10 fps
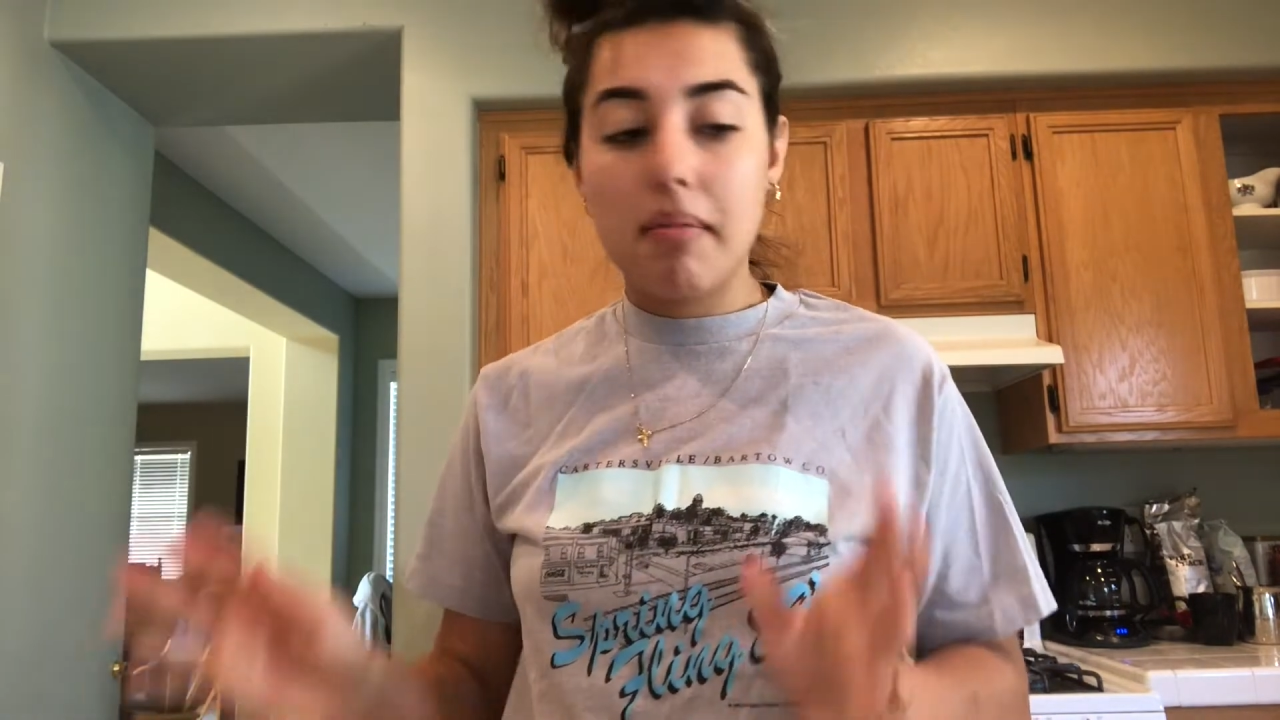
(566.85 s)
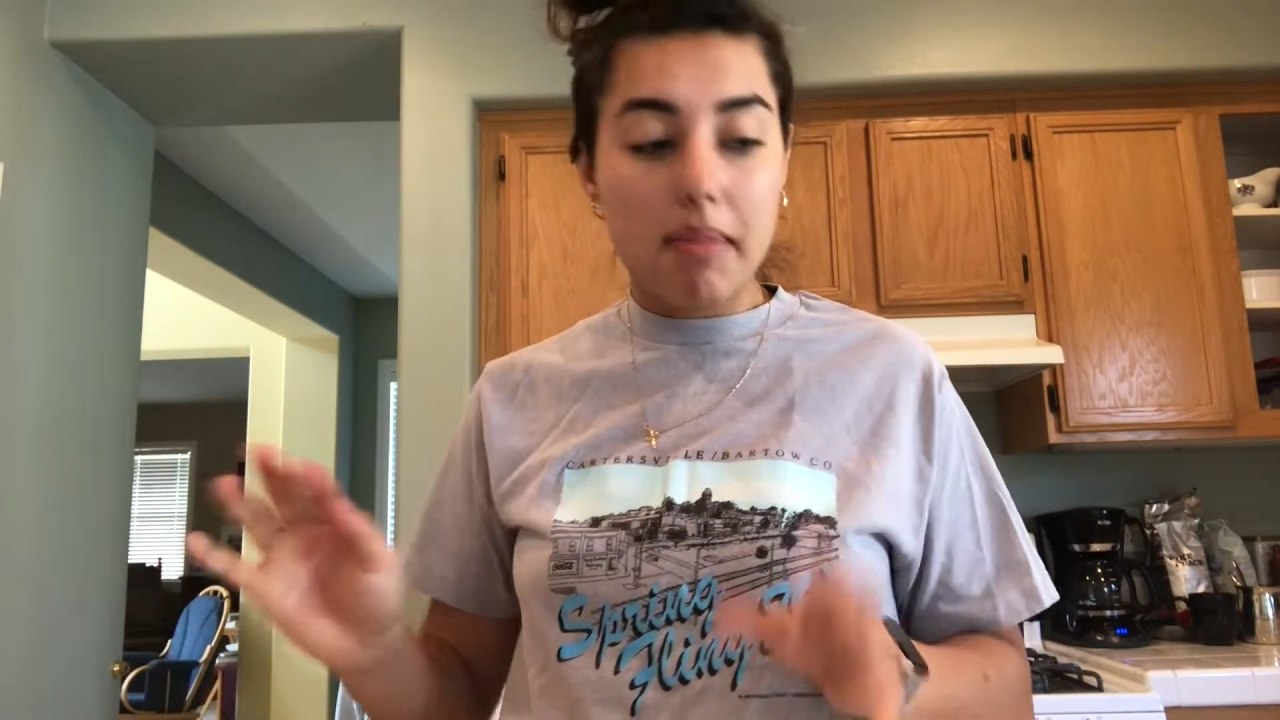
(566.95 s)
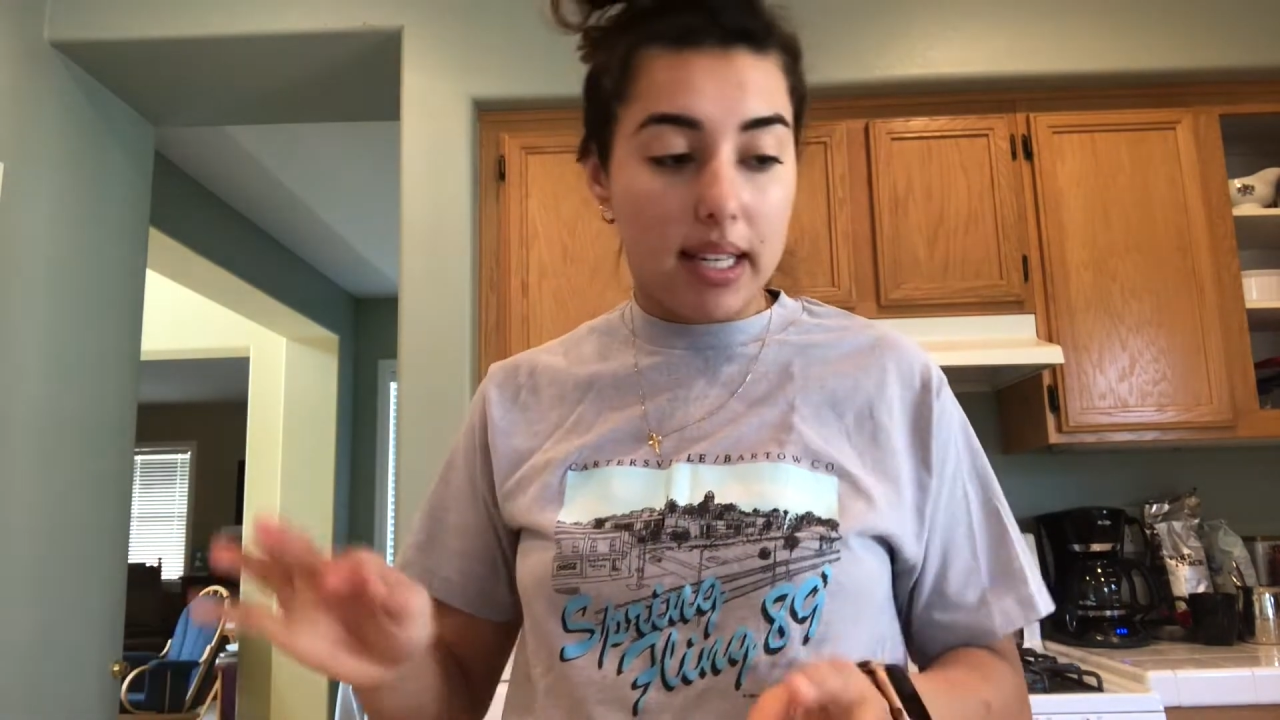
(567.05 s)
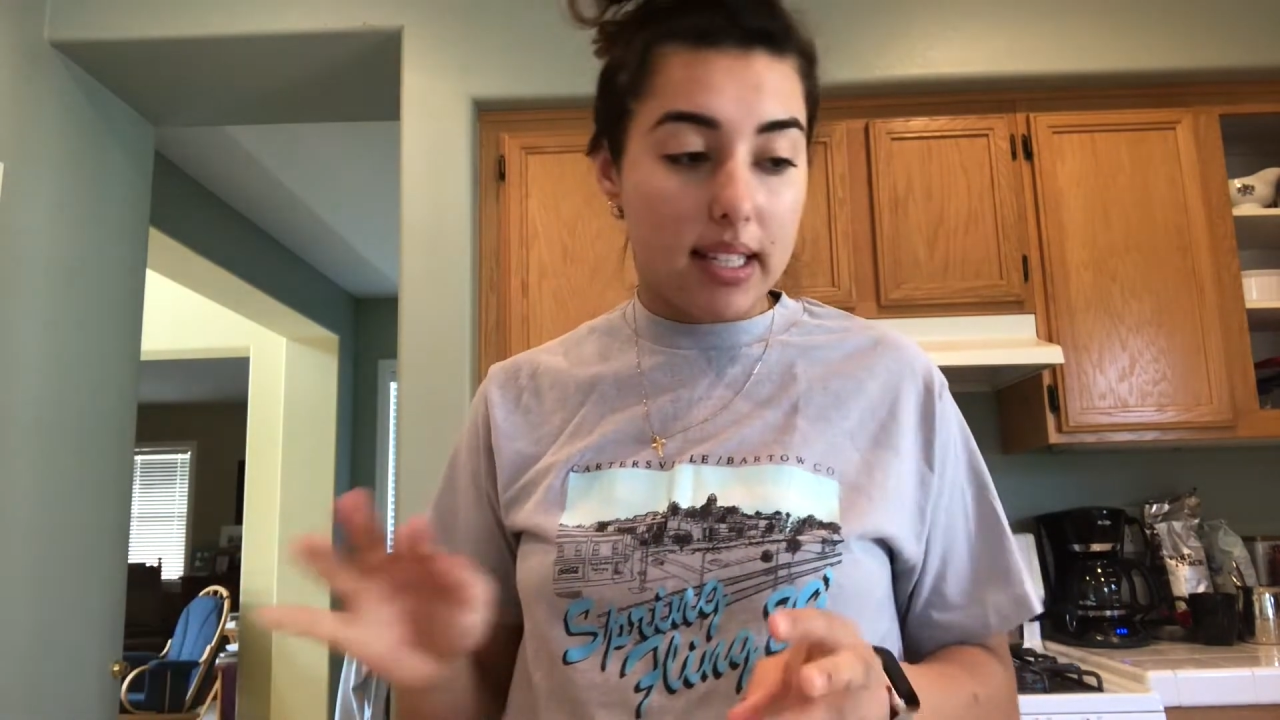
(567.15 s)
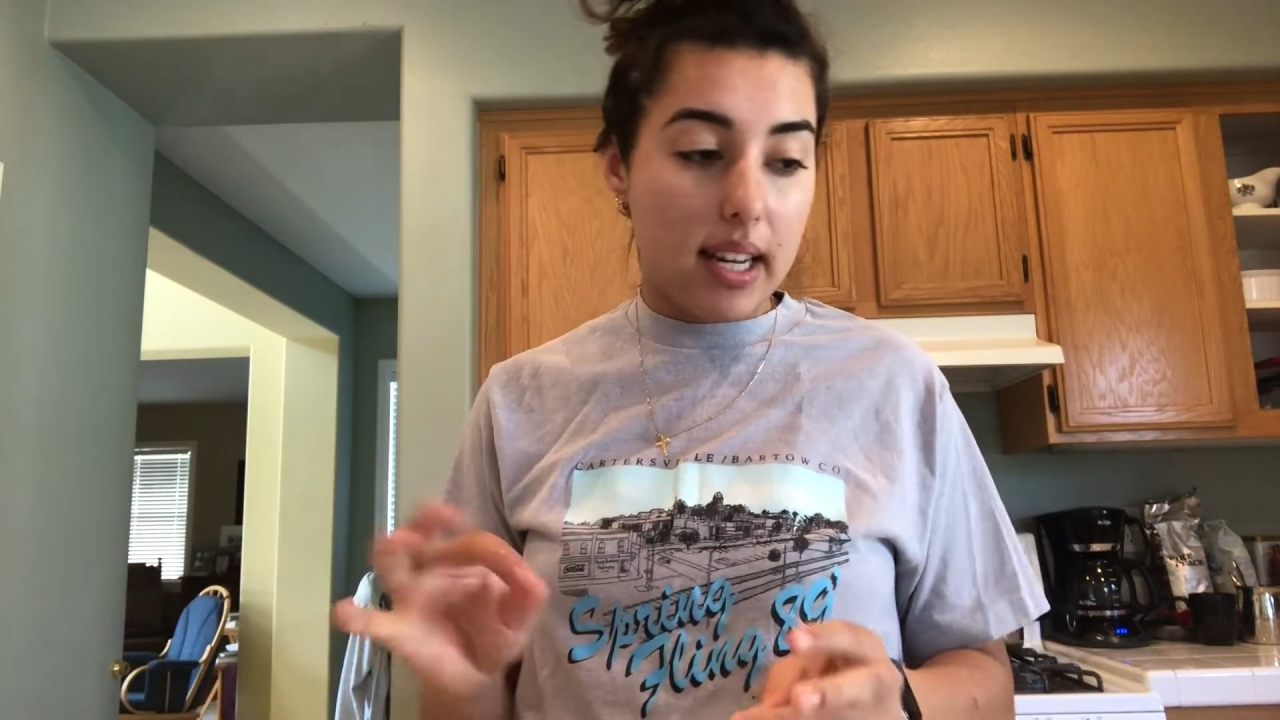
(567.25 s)

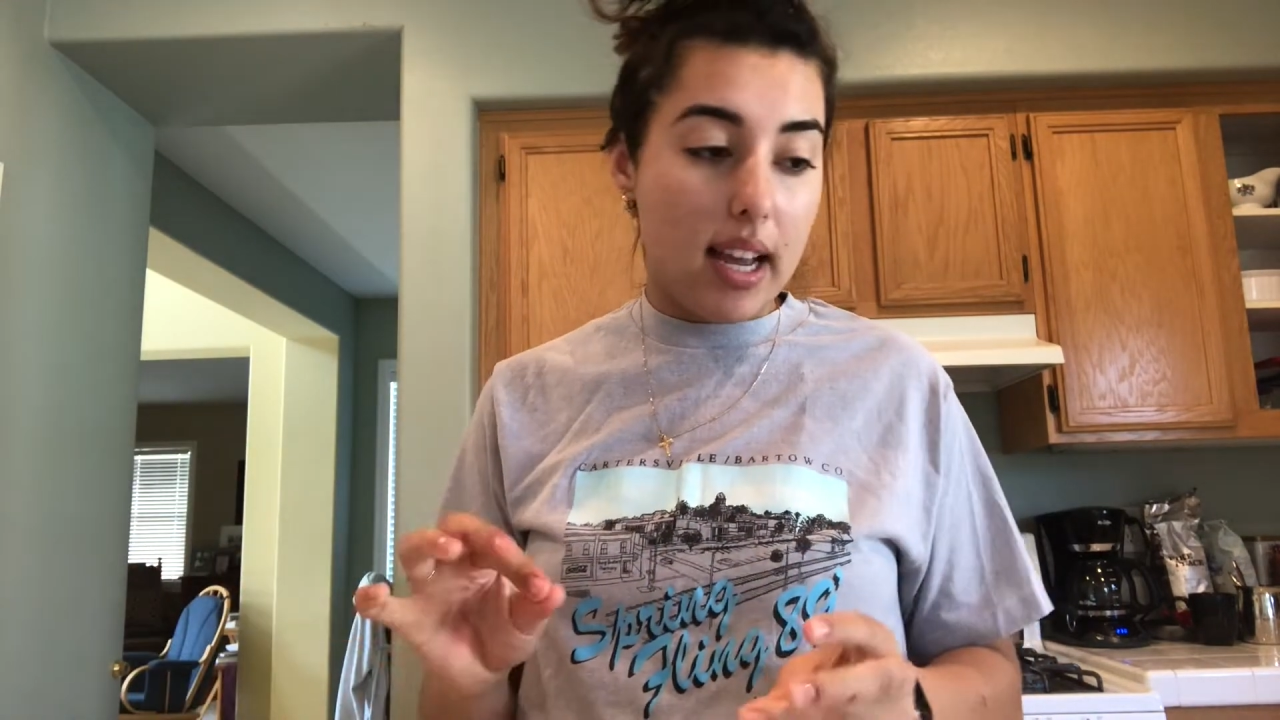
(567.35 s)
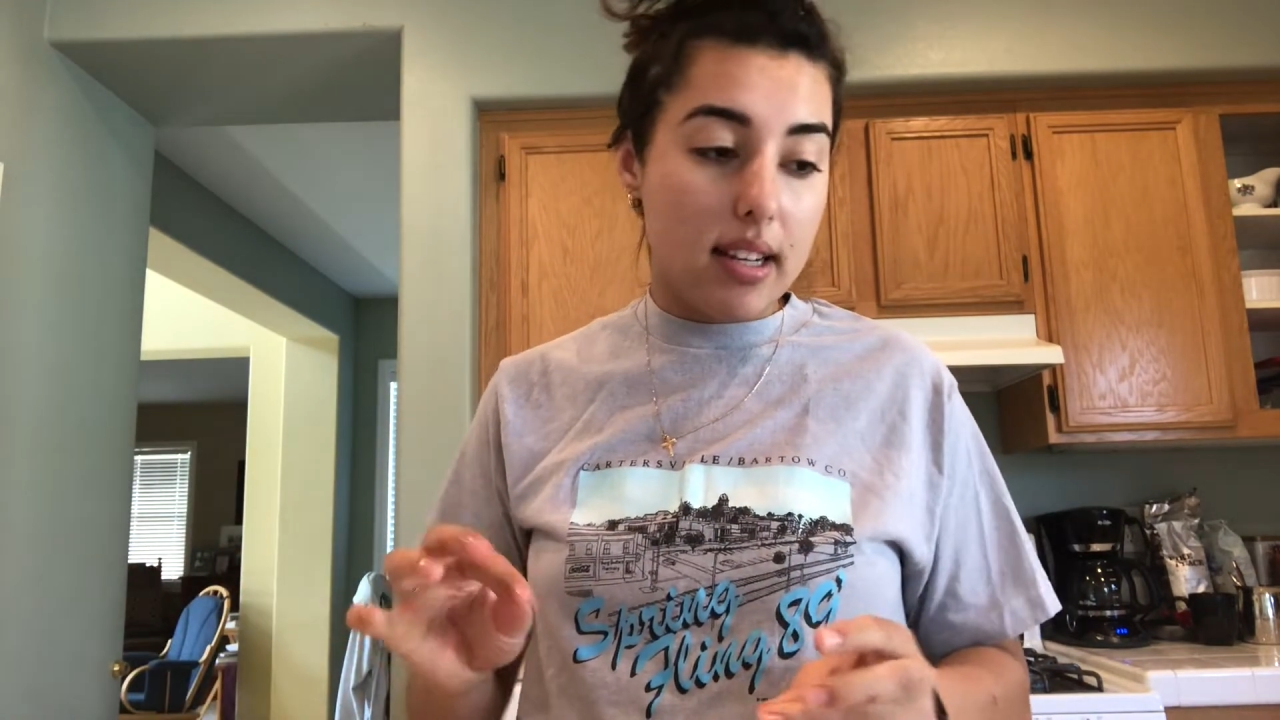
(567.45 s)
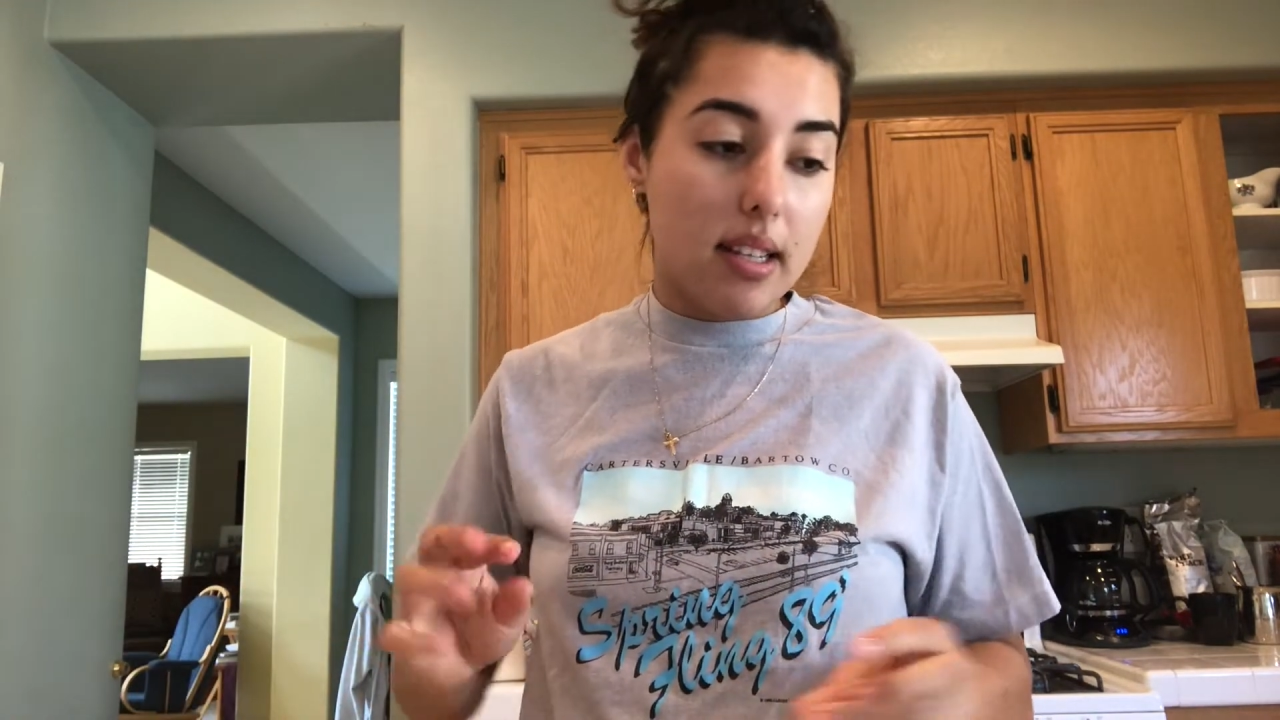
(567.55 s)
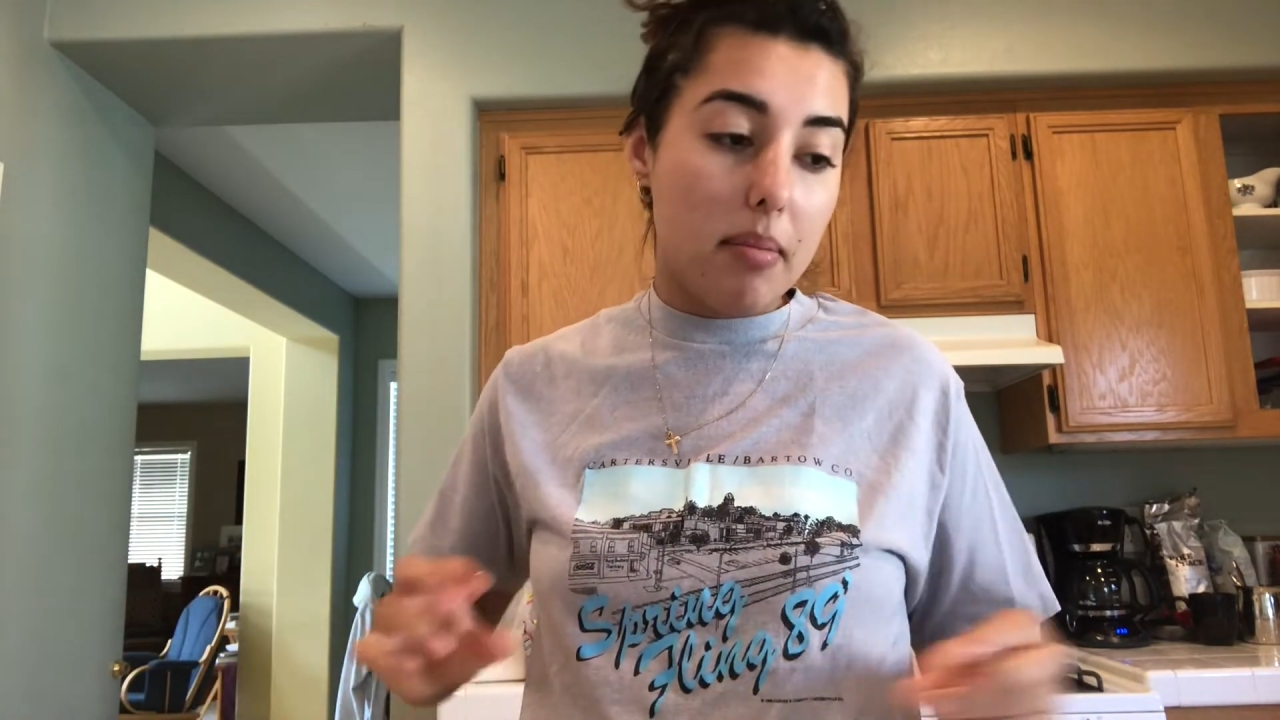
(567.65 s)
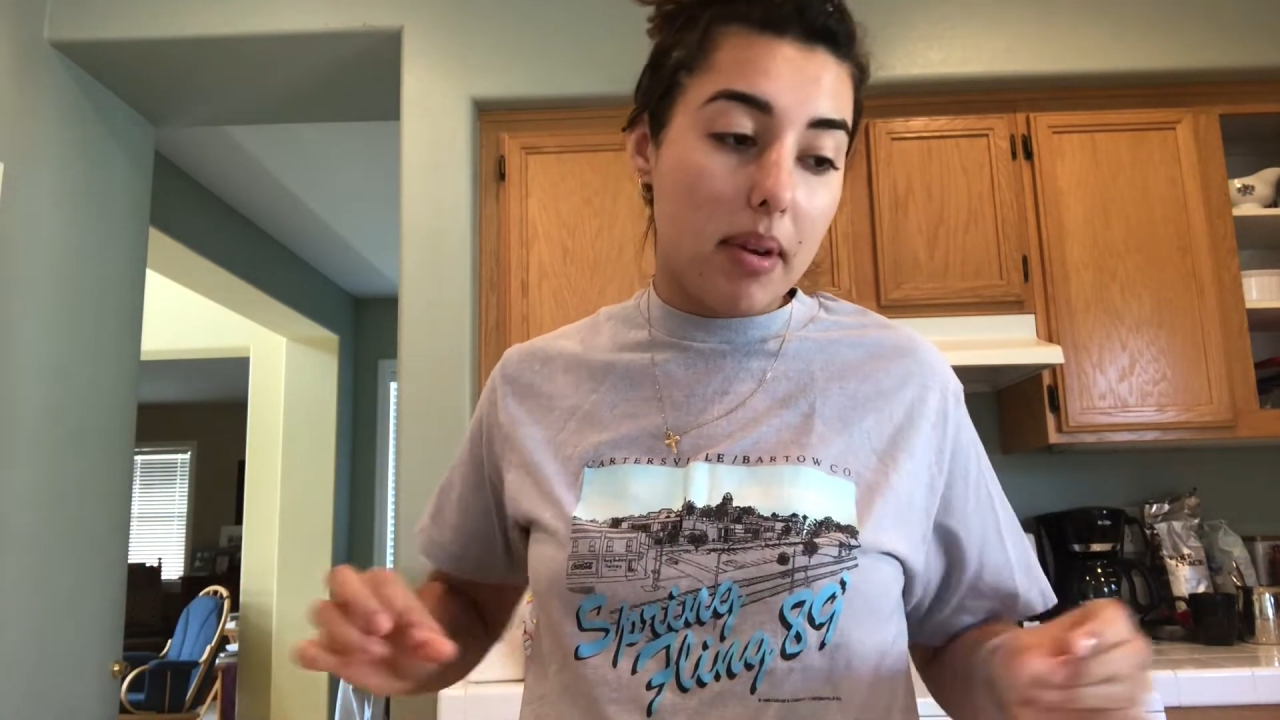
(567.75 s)
mixed yet,